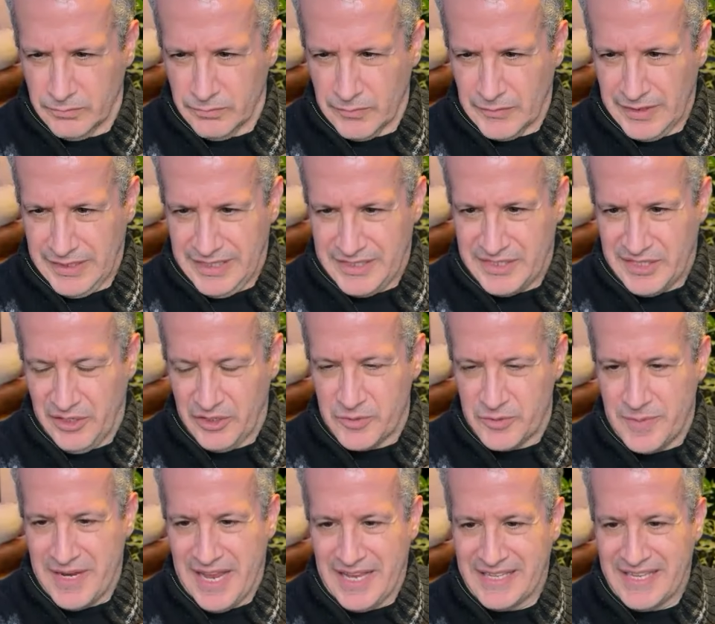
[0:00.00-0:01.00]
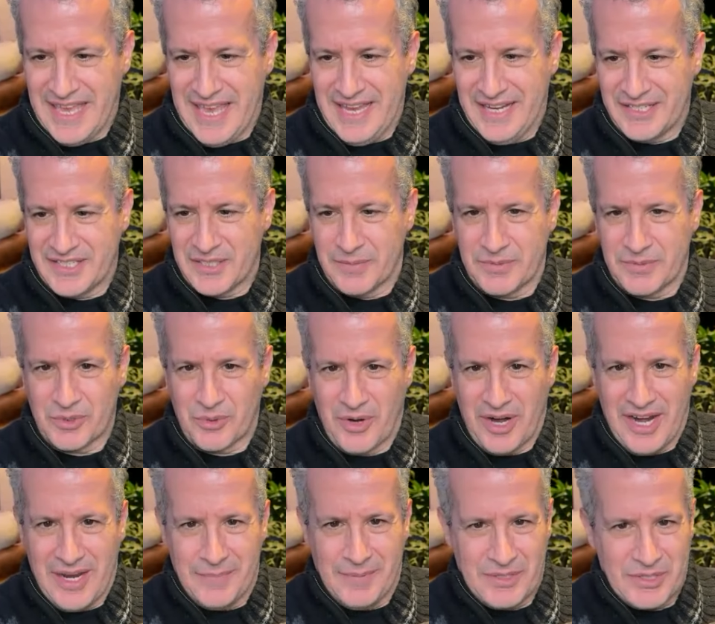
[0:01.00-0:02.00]
It tells me I can't
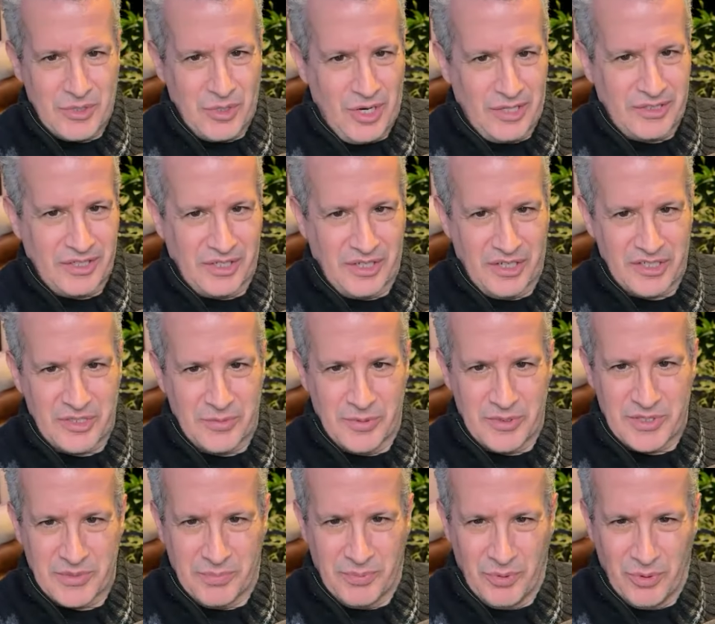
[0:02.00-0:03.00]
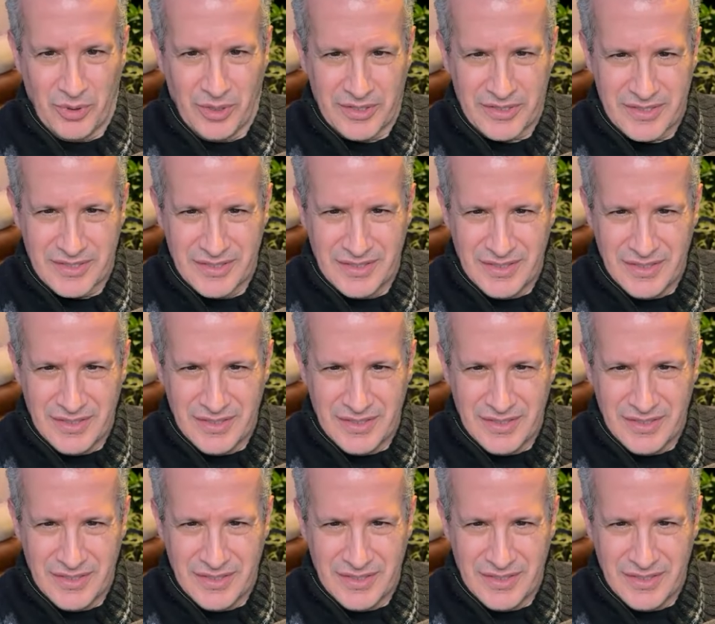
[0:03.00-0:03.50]
subscribe and talk to customer support.